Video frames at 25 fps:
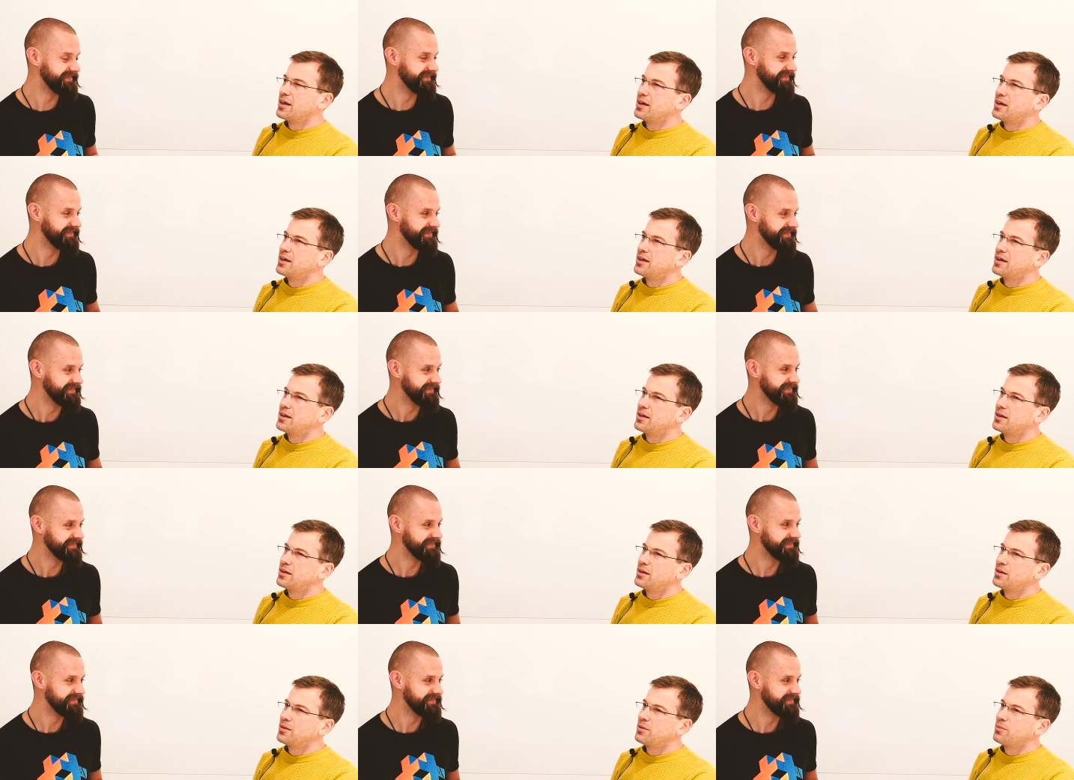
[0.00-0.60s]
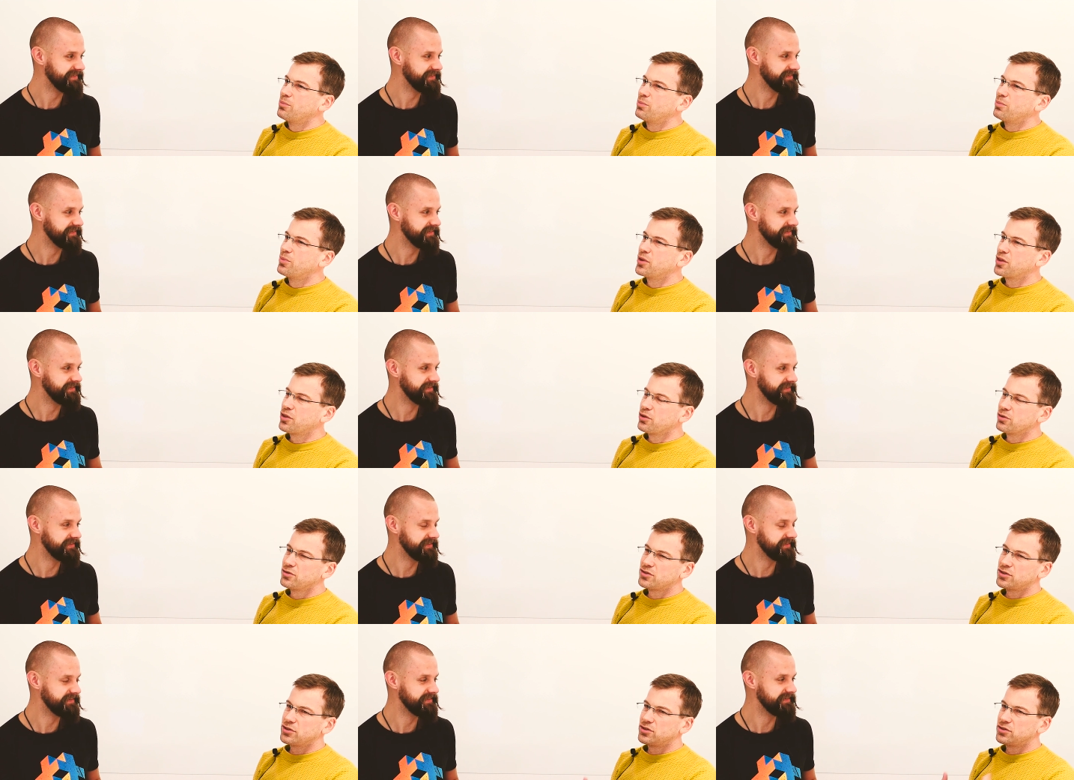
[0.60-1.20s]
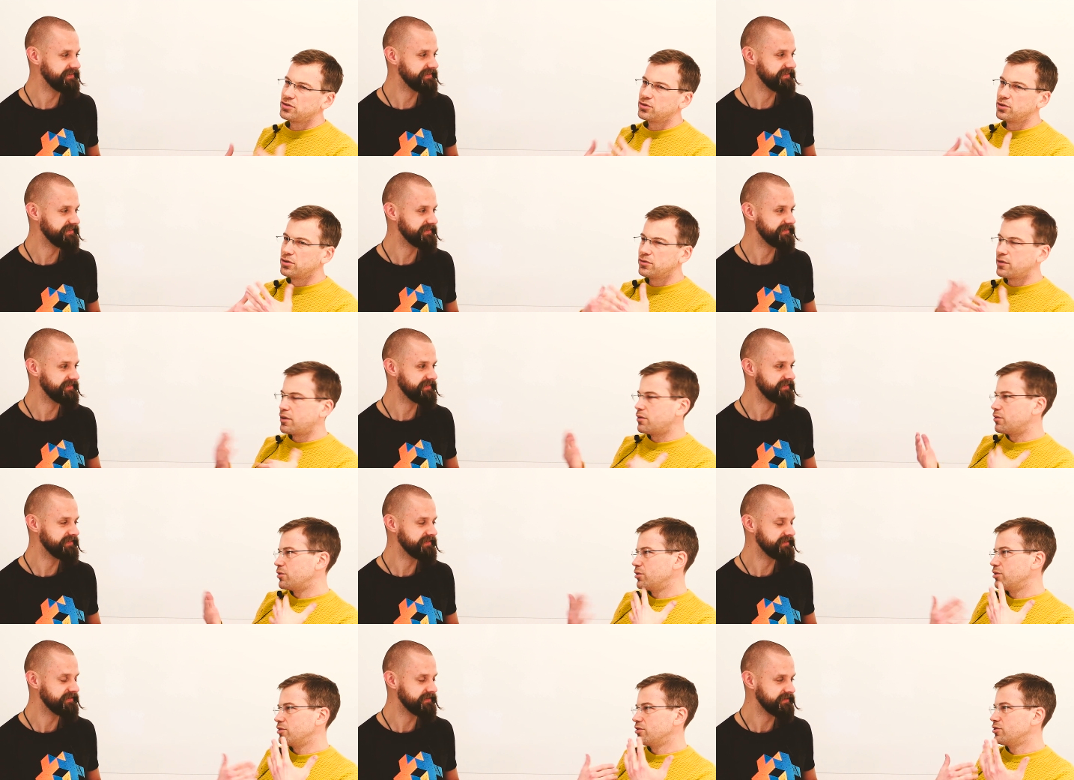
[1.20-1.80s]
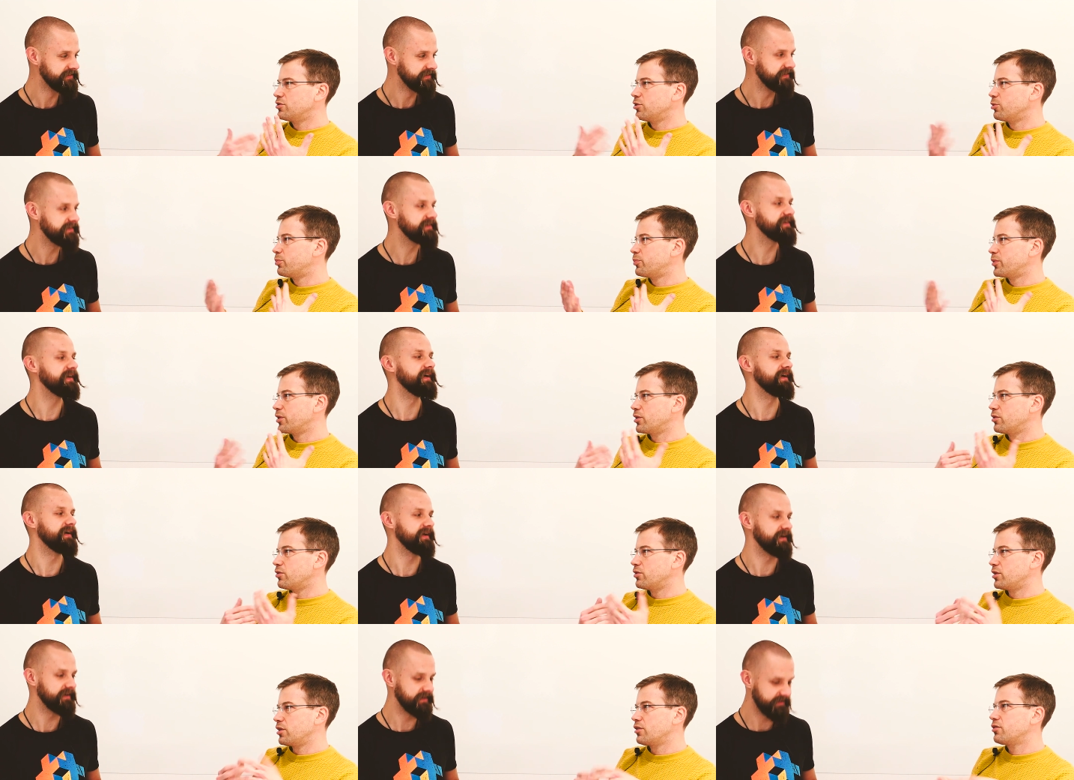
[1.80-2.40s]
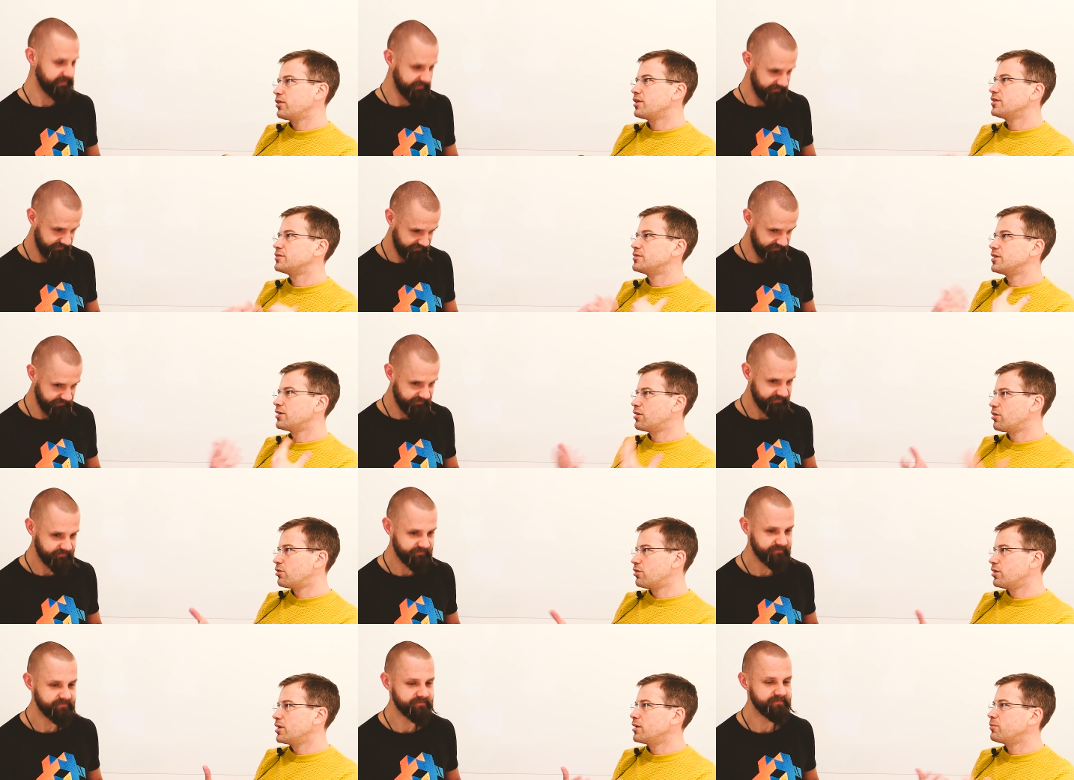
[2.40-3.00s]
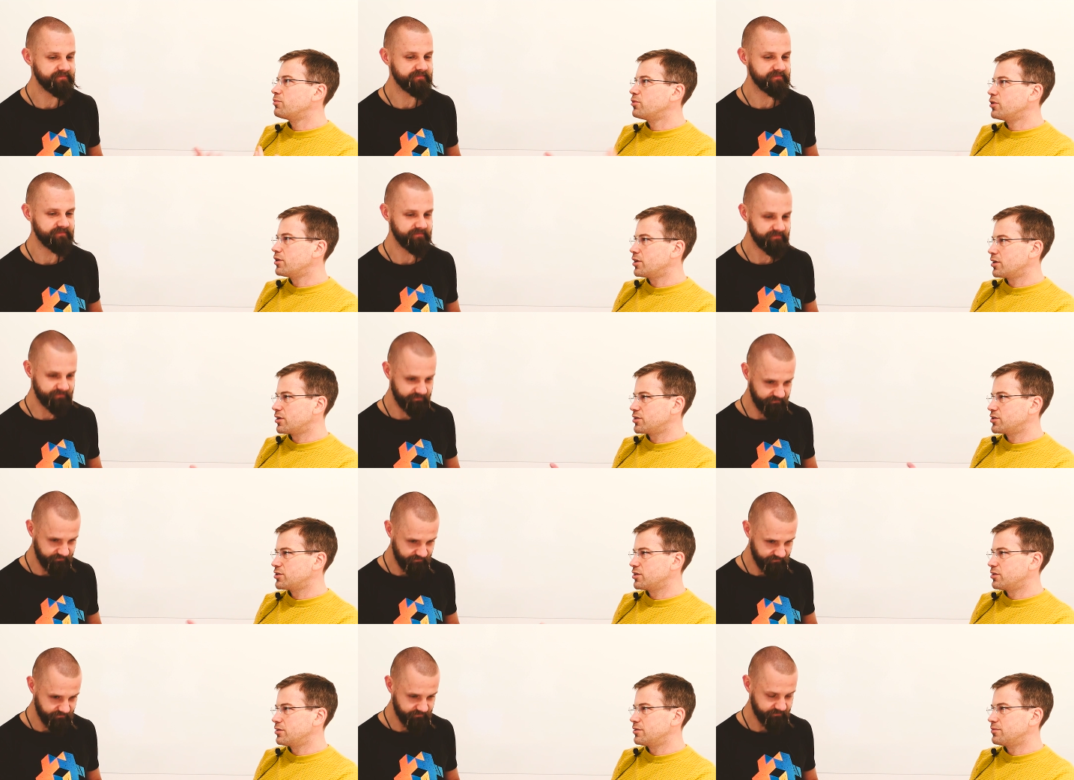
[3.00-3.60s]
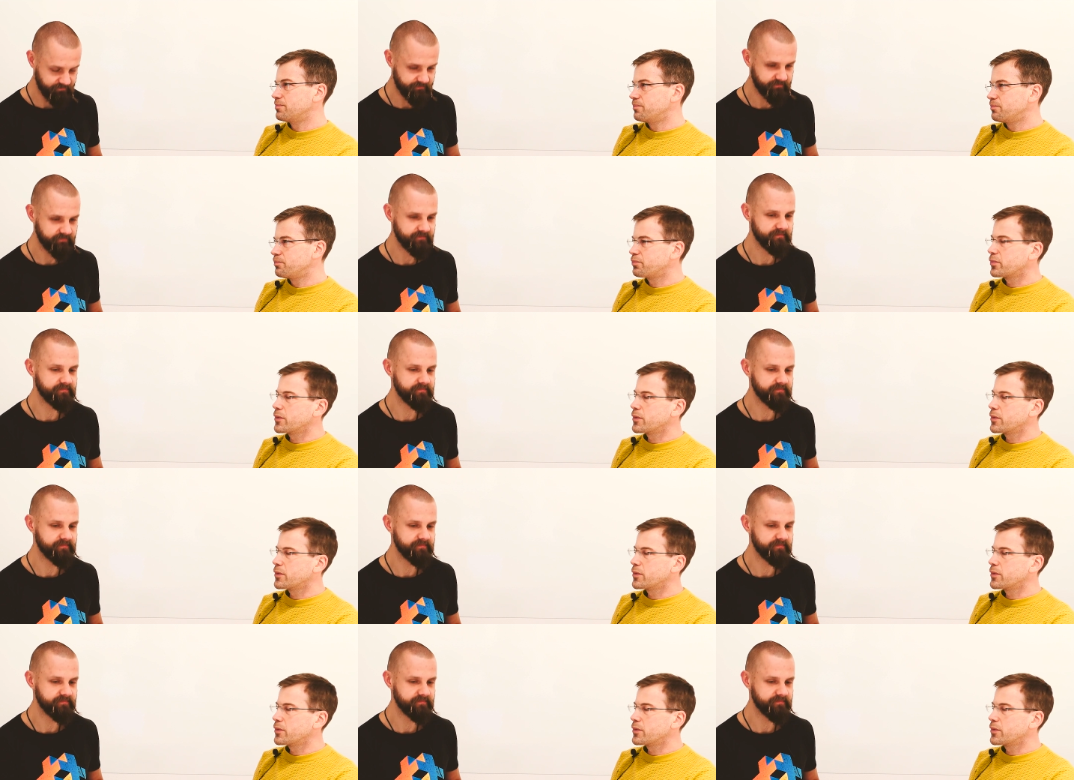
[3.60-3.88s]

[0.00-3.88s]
Speaker 1: uh, but those are sort of our top priority yeah. things that are in production.